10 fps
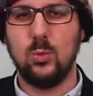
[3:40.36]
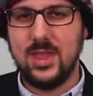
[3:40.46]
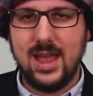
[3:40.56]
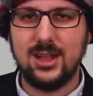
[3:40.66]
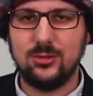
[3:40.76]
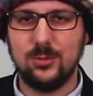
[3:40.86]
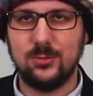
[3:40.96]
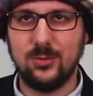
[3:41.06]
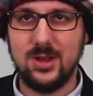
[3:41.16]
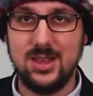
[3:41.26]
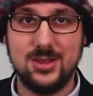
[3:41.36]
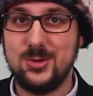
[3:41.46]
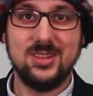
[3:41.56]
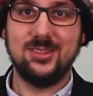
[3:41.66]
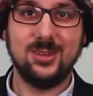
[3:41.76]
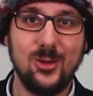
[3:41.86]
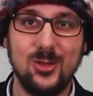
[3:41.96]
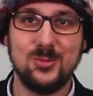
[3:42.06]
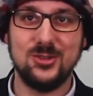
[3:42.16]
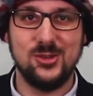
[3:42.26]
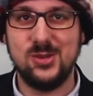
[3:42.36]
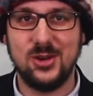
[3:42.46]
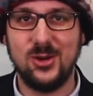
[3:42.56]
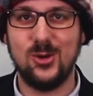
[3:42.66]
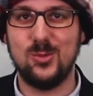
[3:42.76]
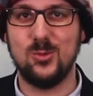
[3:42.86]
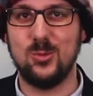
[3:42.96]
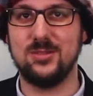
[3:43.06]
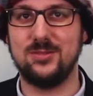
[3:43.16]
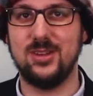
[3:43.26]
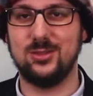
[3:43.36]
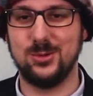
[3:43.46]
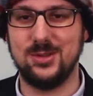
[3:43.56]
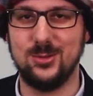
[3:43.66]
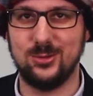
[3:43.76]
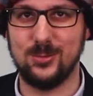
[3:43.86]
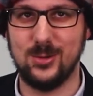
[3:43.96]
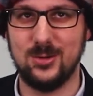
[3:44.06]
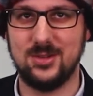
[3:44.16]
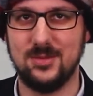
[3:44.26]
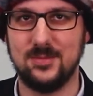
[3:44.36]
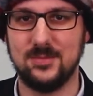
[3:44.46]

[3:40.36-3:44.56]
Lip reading: When the hats are free, you can sell them once you get home, one Facebook user wrote.